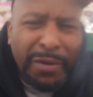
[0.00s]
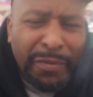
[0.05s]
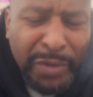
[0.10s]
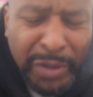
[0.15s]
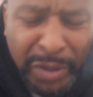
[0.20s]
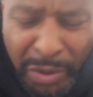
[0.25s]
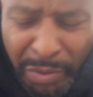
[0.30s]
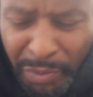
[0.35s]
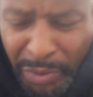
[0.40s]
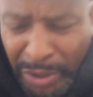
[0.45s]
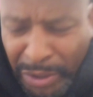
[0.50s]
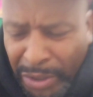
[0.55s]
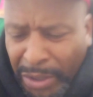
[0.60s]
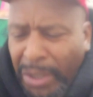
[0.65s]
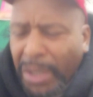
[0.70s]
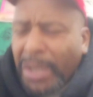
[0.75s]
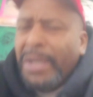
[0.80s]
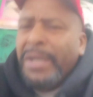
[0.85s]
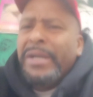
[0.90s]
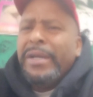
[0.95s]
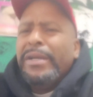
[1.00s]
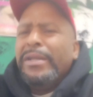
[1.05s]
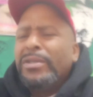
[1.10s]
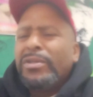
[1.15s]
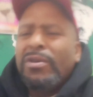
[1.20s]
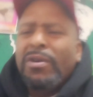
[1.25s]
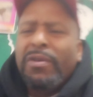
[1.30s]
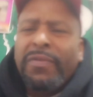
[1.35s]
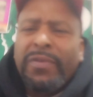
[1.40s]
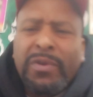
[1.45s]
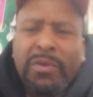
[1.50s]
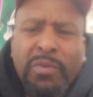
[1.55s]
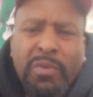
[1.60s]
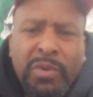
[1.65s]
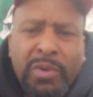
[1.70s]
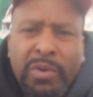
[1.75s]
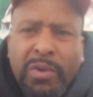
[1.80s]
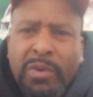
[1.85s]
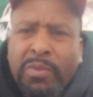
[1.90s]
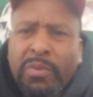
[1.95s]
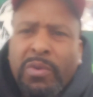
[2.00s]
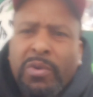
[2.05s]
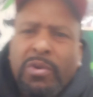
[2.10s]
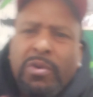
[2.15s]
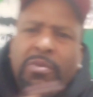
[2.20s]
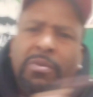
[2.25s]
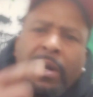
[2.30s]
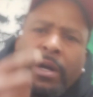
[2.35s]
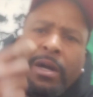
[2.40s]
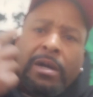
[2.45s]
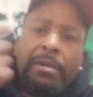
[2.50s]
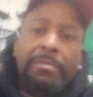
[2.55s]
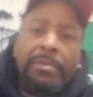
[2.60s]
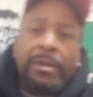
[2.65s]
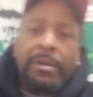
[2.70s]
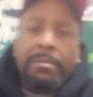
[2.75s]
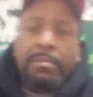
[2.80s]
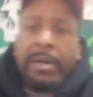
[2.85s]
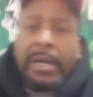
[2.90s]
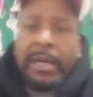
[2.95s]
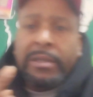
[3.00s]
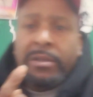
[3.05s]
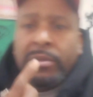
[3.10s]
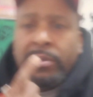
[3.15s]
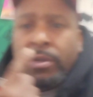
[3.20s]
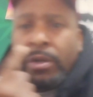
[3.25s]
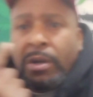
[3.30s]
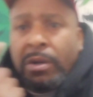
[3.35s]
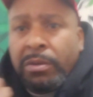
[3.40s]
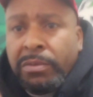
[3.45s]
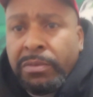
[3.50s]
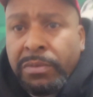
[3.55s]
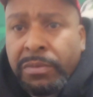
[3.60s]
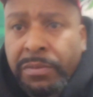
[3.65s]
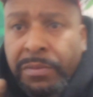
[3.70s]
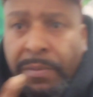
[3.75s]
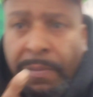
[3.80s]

said, for some reason, and this go for the rural, rural wide, man, boxing talk.